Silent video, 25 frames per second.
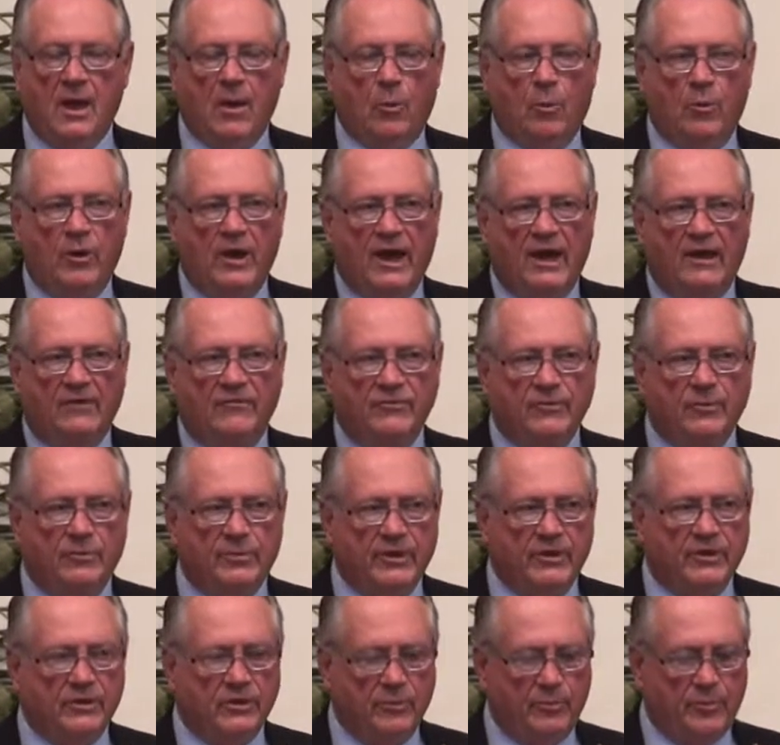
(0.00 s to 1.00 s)
We have to
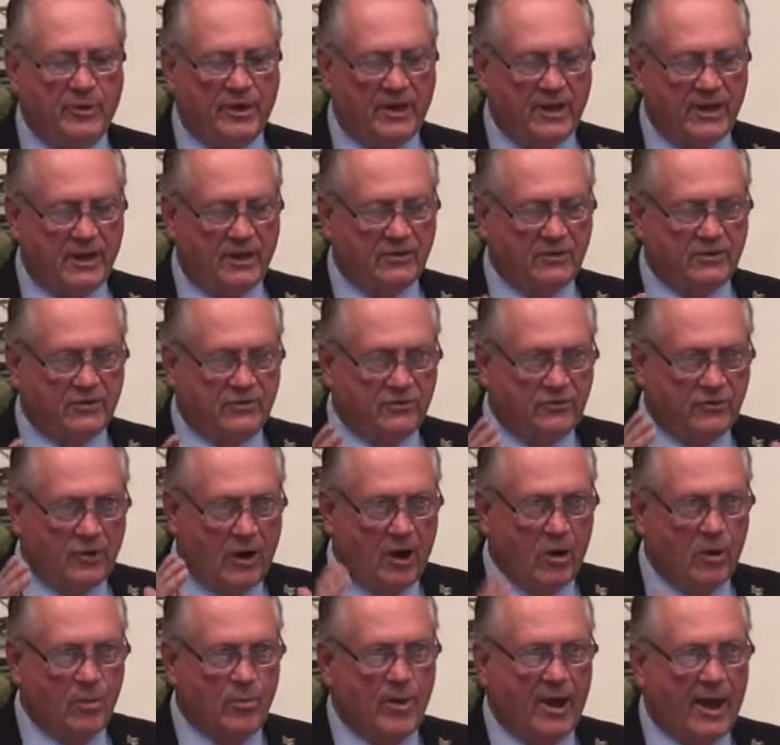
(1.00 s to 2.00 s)
be able to pick out
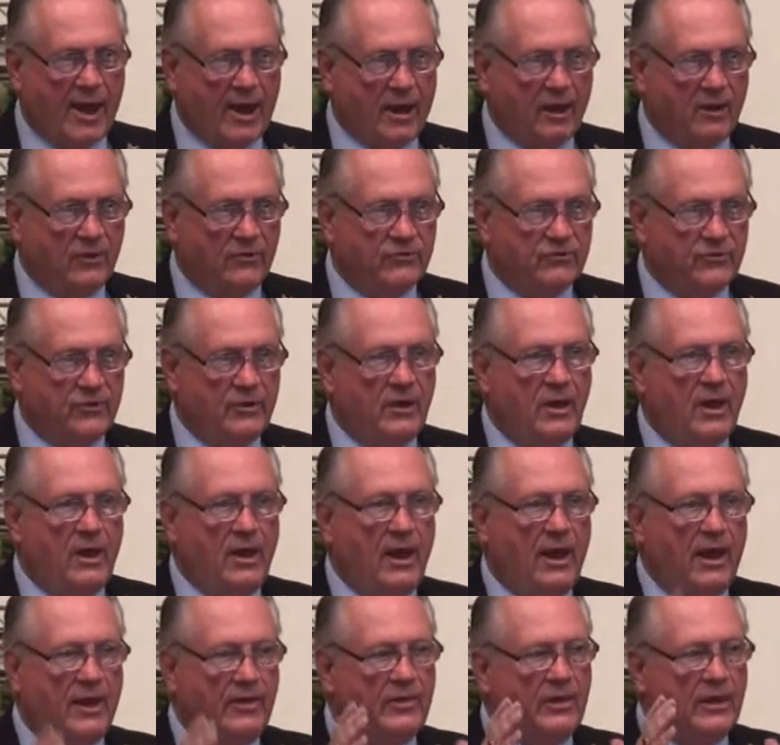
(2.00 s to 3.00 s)
our battles
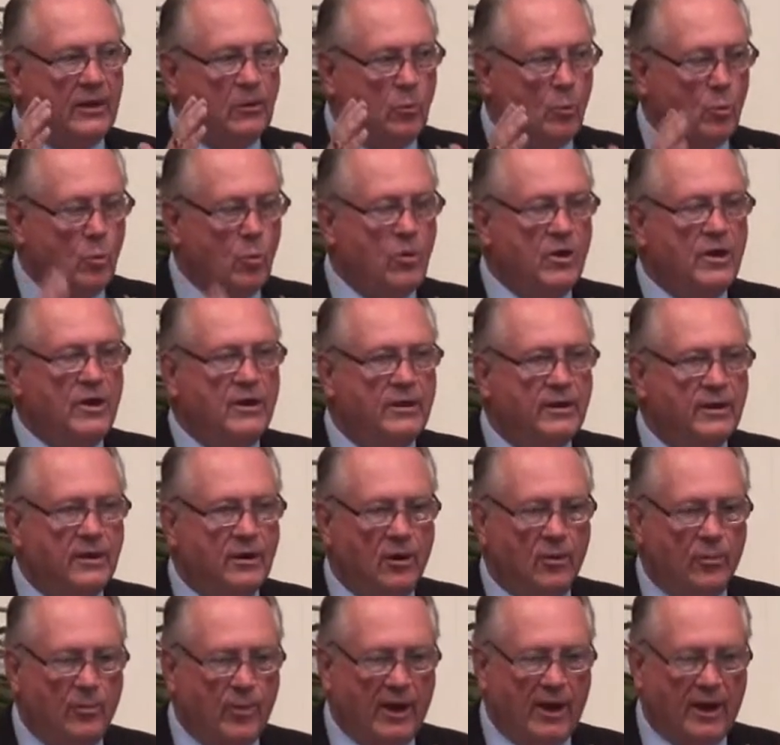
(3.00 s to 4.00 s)
and then win in
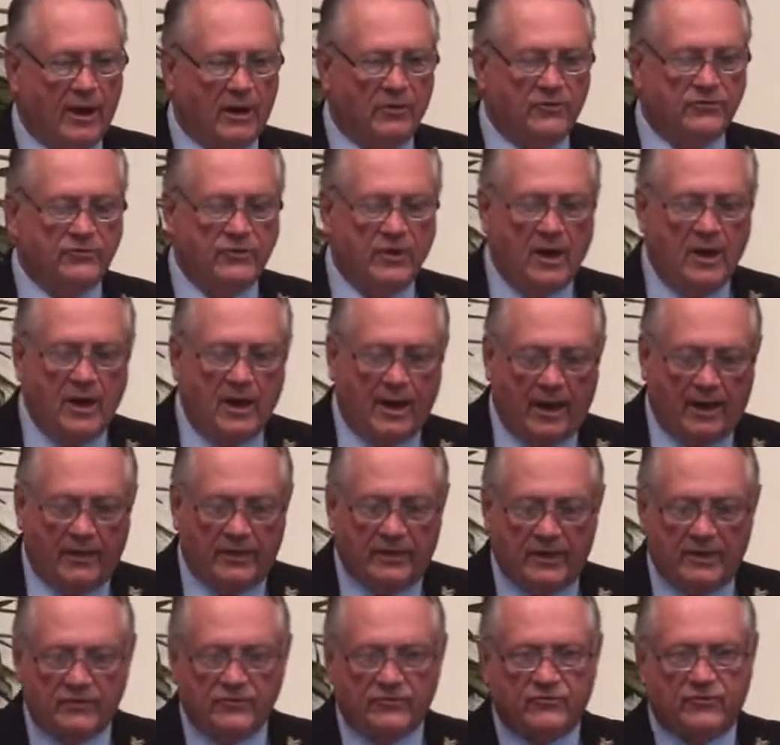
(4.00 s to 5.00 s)
our battles
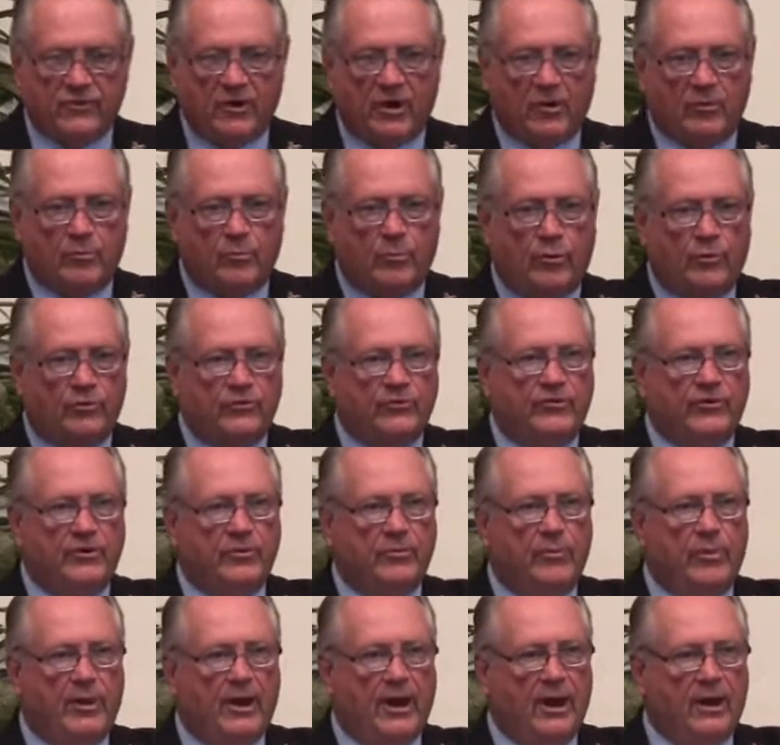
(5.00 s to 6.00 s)
and then start
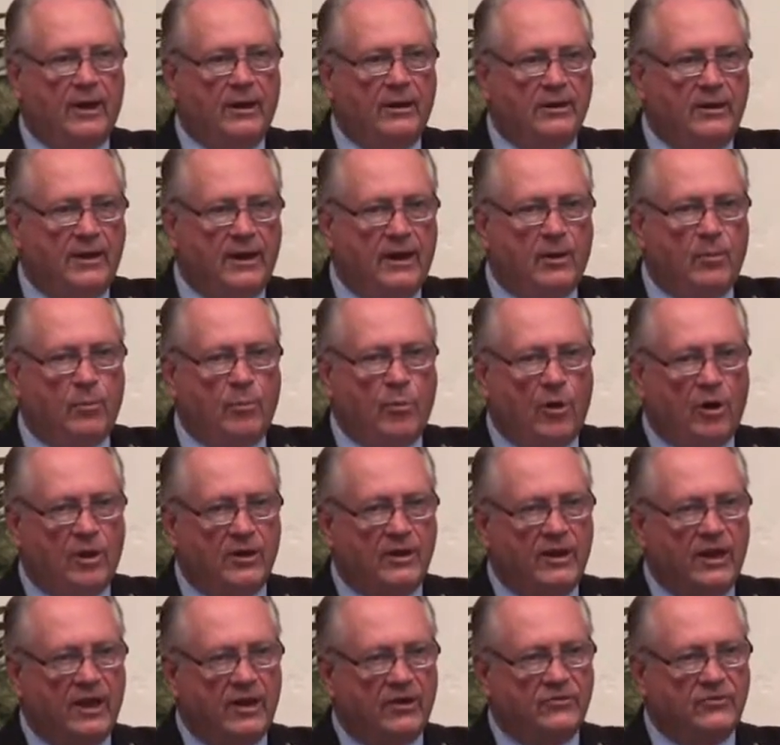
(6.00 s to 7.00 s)
pushing back, let it
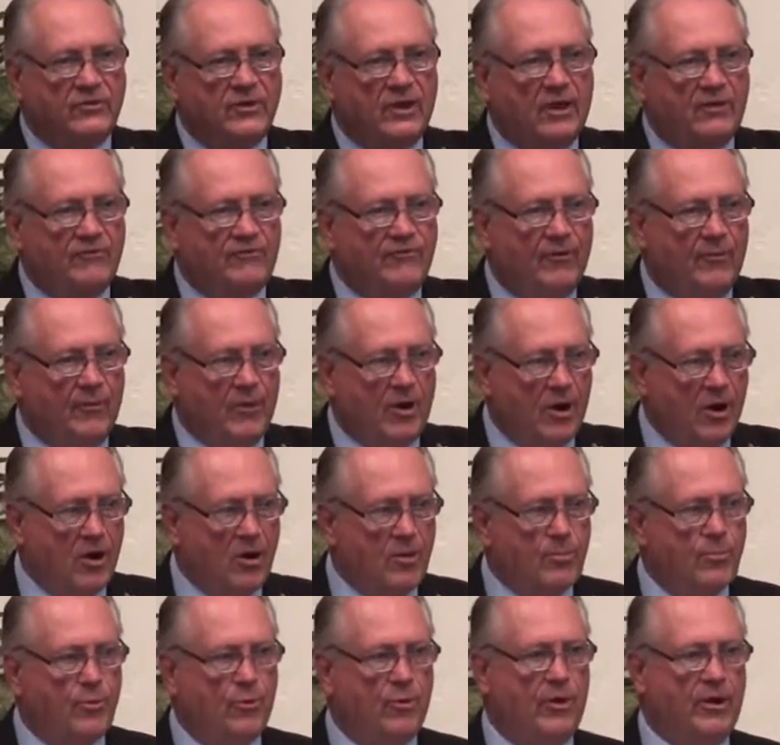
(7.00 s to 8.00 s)
broadcast out from
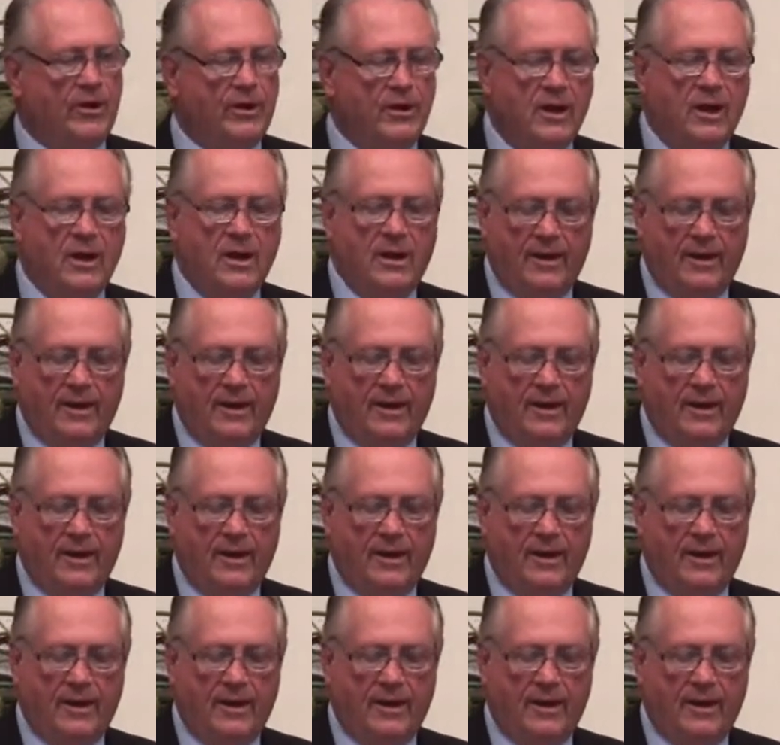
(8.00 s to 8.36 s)
our point,